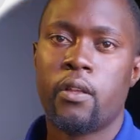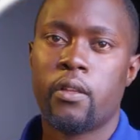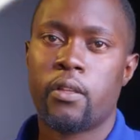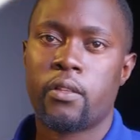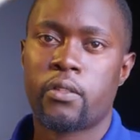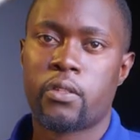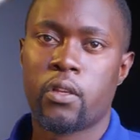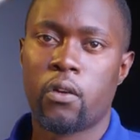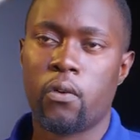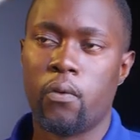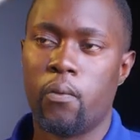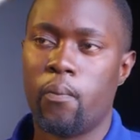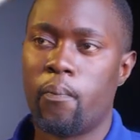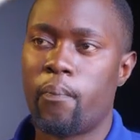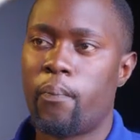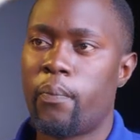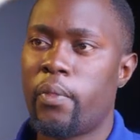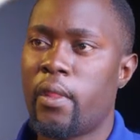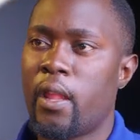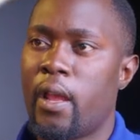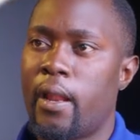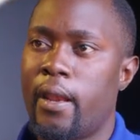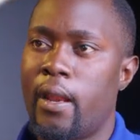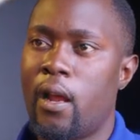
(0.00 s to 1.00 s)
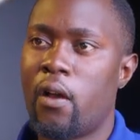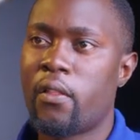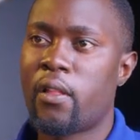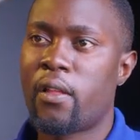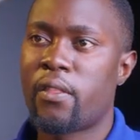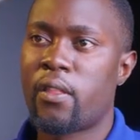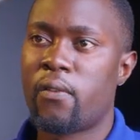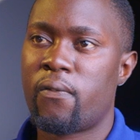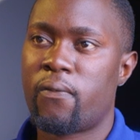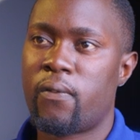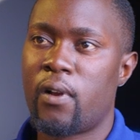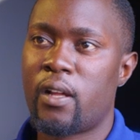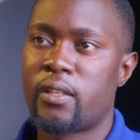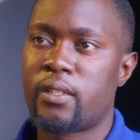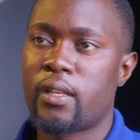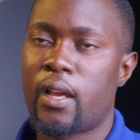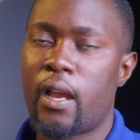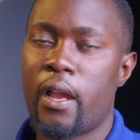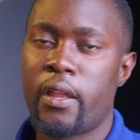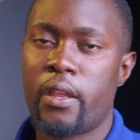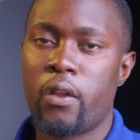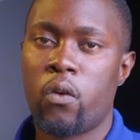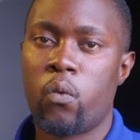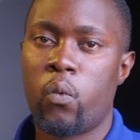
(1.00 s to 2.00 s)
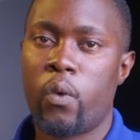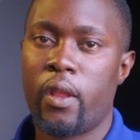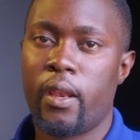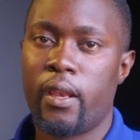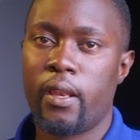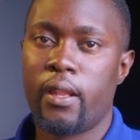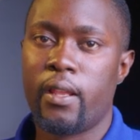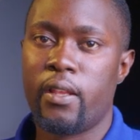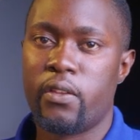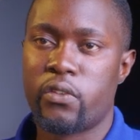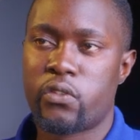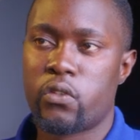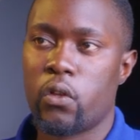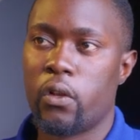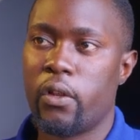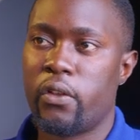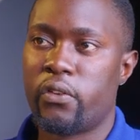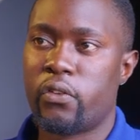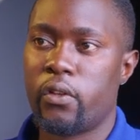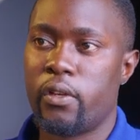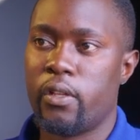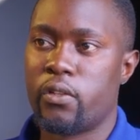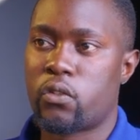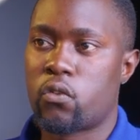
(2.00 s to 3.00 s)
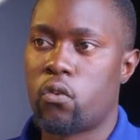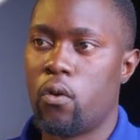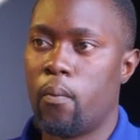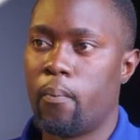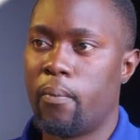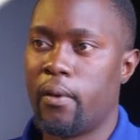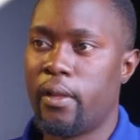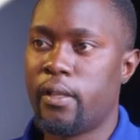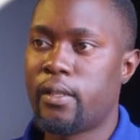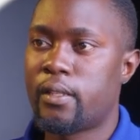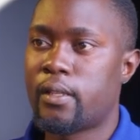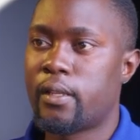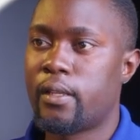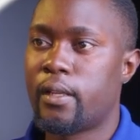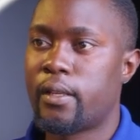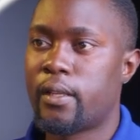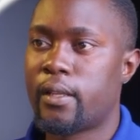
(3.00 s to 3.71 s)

So now that the virtio-win installation is complete,